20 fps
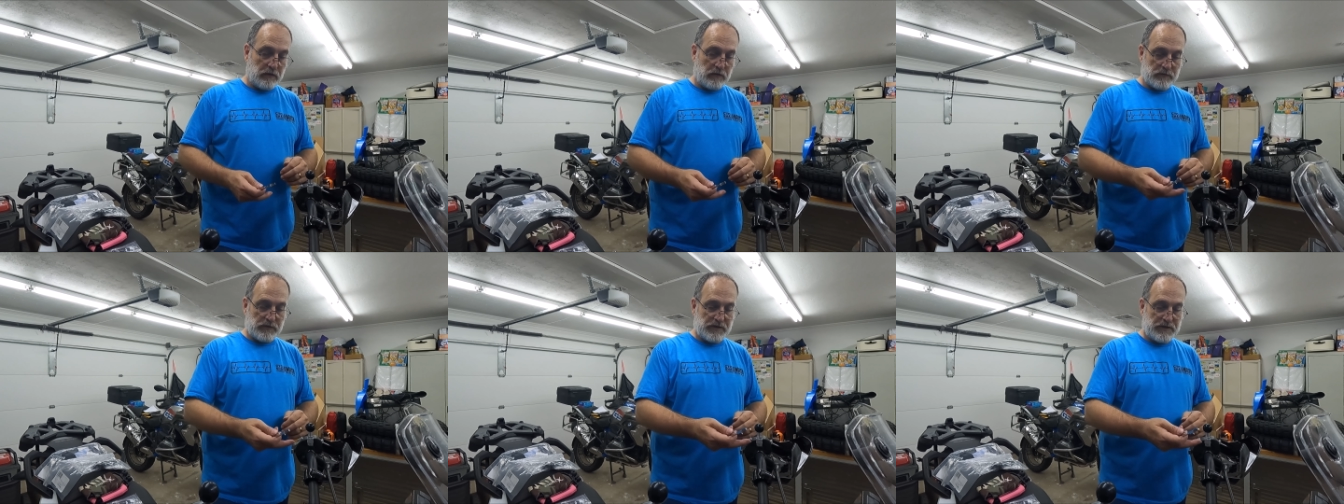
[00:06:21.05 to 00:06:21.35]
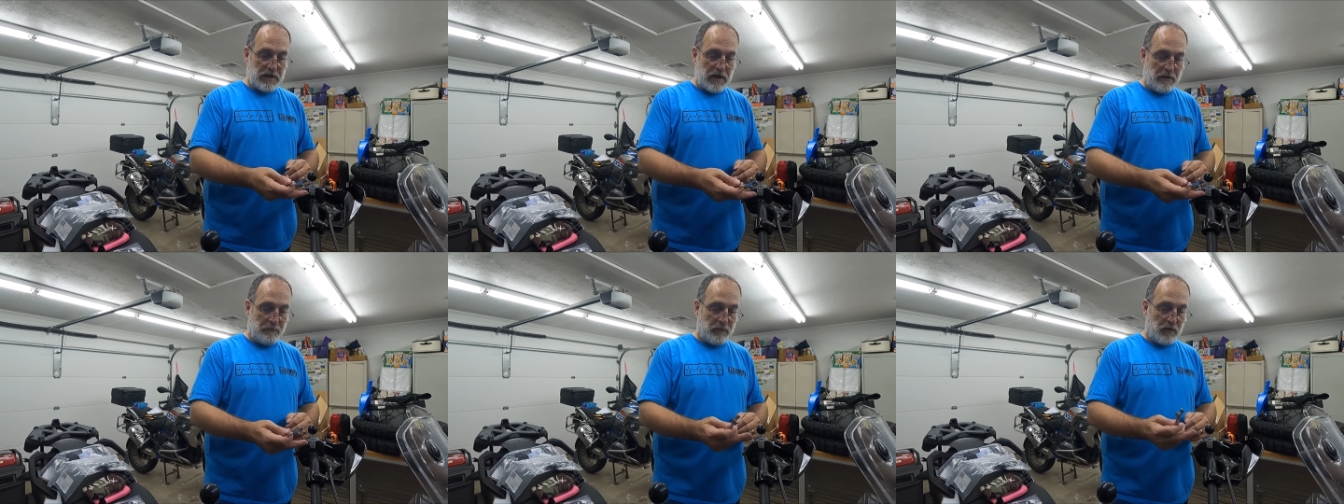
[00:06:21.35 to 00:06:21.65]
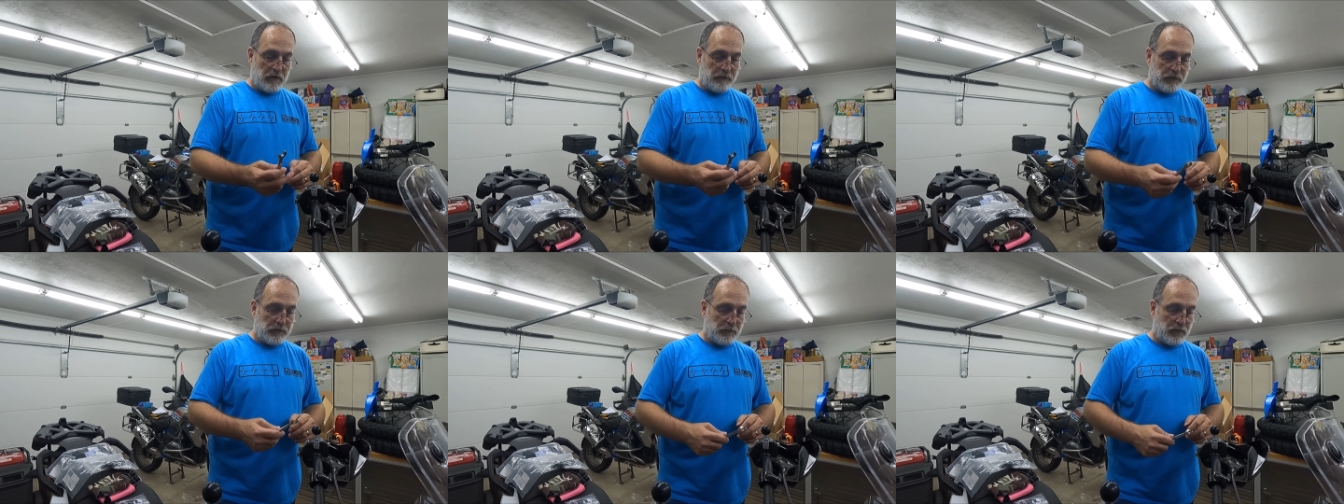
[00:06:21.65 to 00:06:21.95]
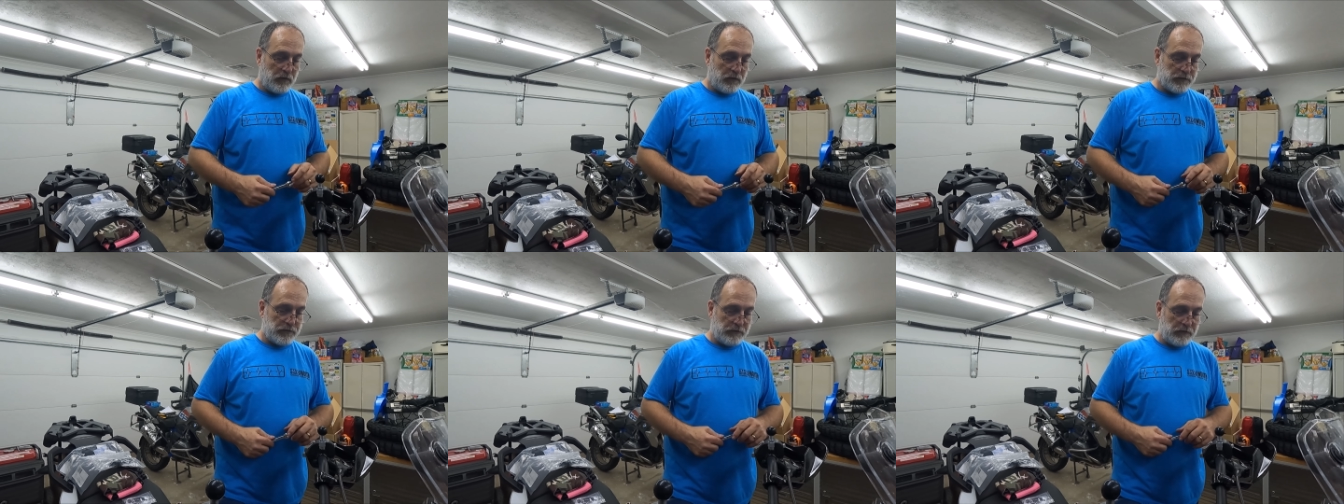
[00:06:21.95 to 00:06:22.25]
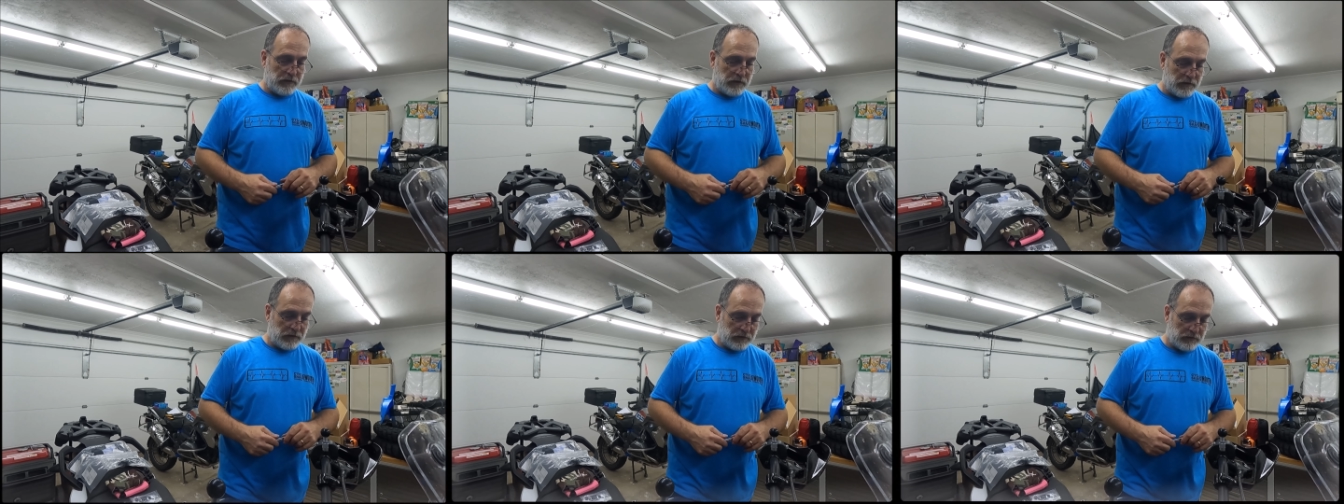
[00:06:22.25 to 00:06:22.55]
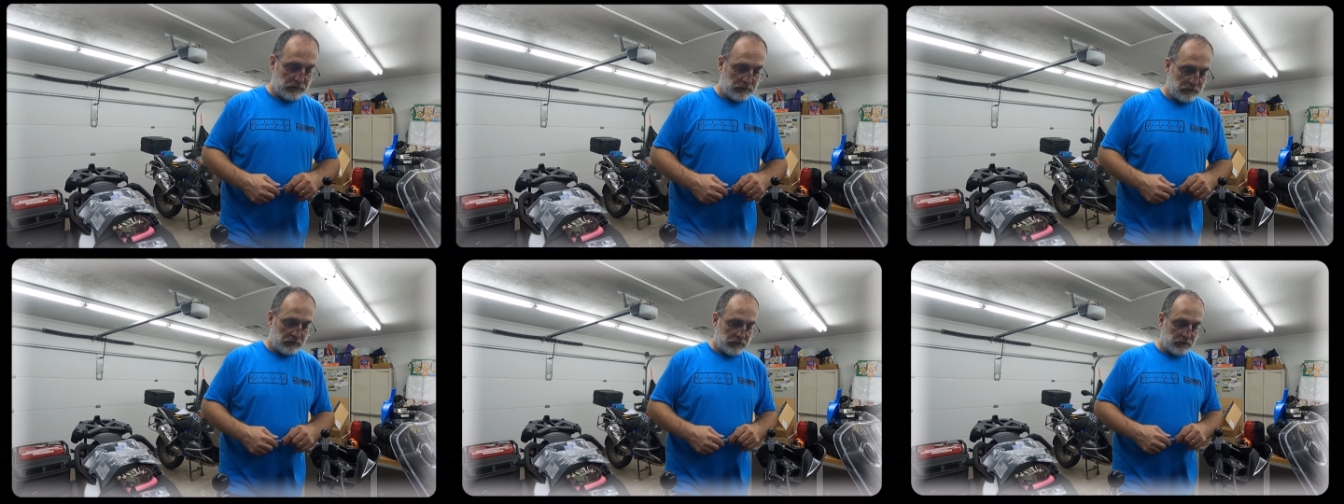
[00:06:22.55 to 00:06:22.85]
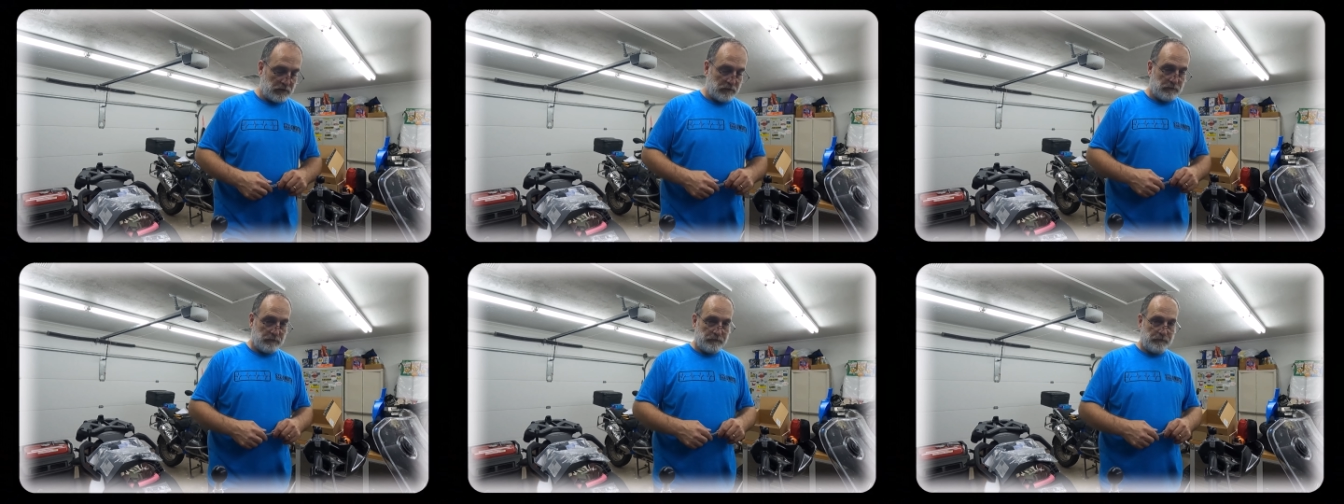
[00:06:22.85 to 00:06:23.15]
don't snap off the perch or anything.
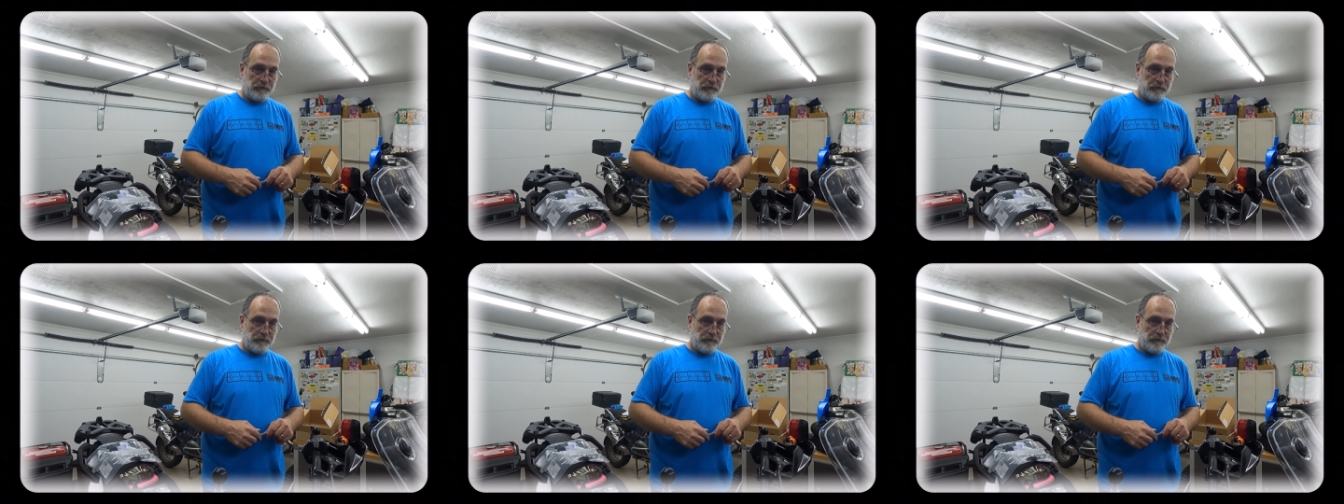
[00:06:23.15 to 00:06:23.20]
So